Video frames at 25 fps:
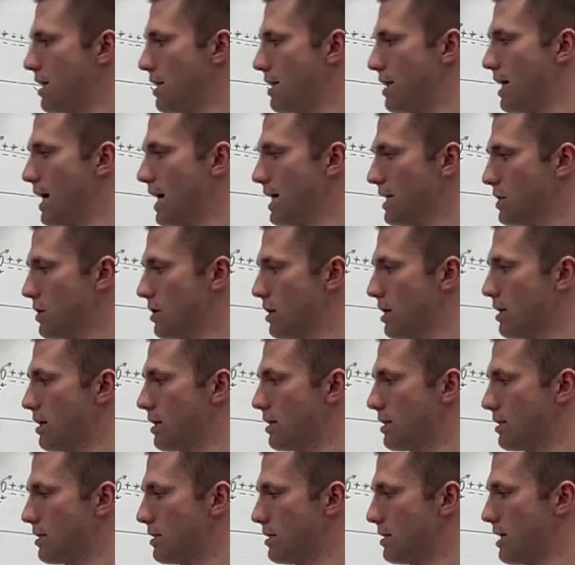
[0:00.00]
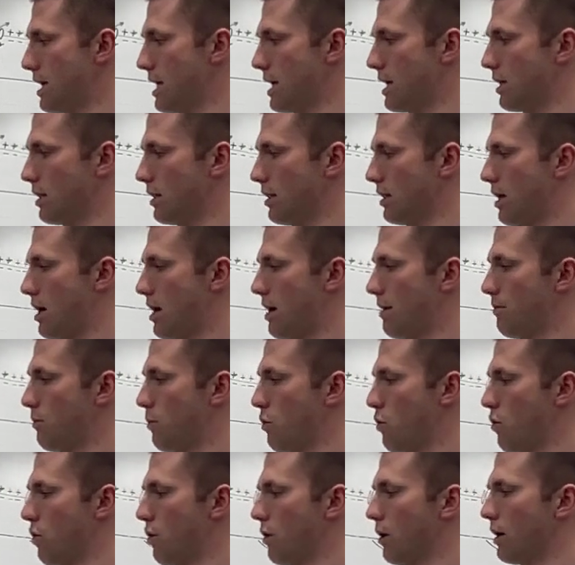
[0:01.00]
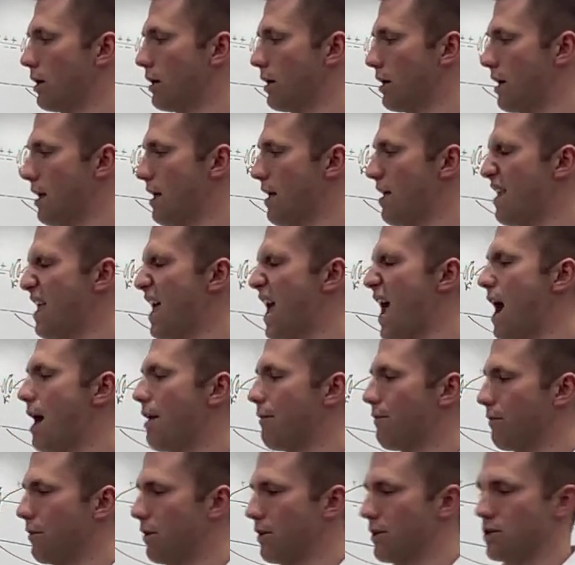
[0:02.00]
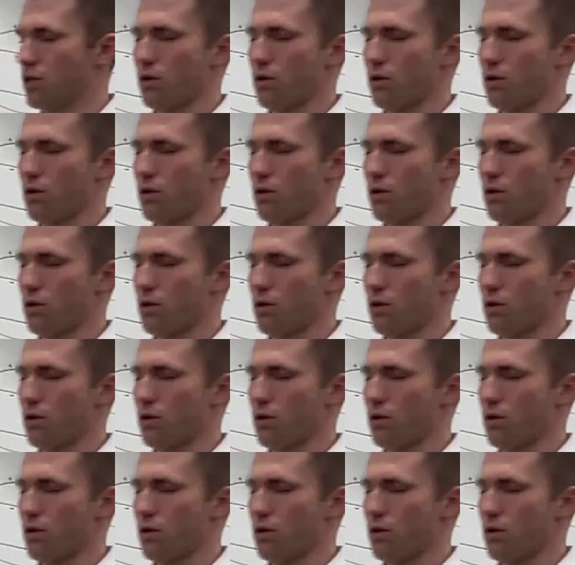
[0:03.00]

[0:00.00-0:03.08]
that's going to take a lot more effort.